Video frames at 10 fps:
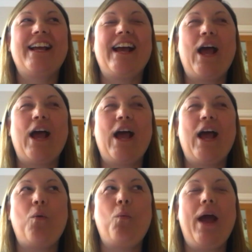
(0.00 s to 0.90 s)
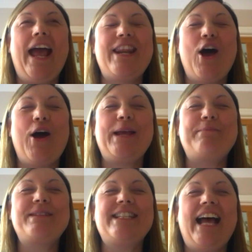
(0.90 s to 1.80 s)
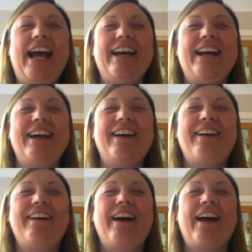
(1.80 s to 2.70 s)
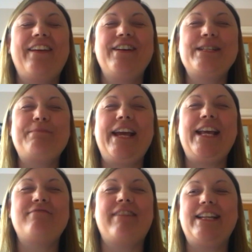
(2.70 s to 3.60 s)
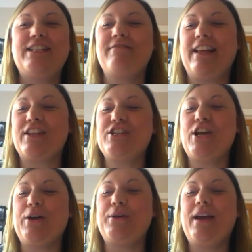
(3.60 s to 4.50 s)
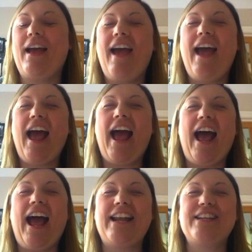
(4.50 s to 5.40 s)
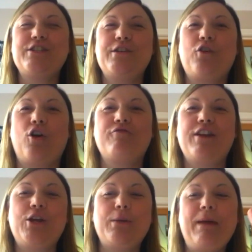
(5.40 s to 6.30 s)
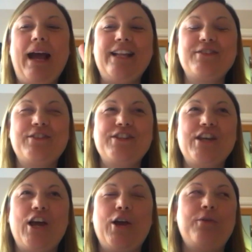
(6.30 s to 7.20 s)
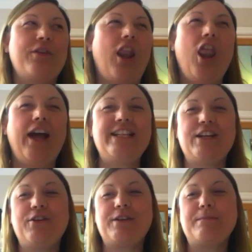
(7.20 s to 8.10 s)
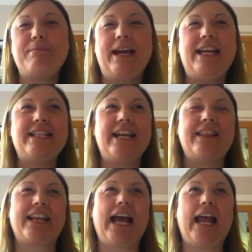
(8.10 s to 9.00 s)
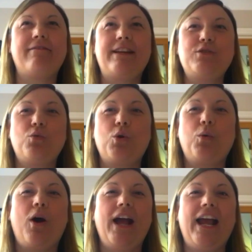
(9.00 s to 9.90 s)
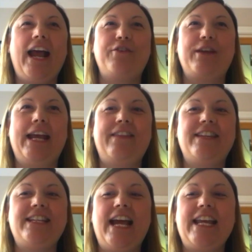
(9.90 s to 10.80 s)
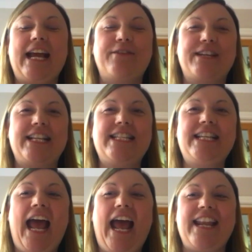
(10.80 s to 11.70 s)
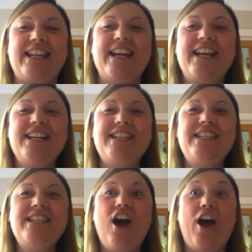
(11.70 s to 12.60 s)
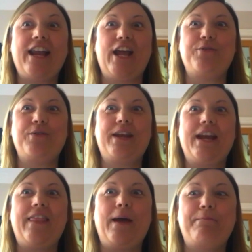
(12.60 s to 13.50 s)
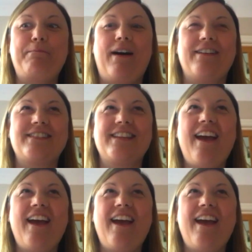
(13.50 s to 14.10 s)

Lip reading: When I'm sat at the RCPs ready to wrap the show, and you've got a really good band on the show, the lighting looks amazing, the gallery's all quiet, and you hear the DA counting 10, 9, and you get that buzz,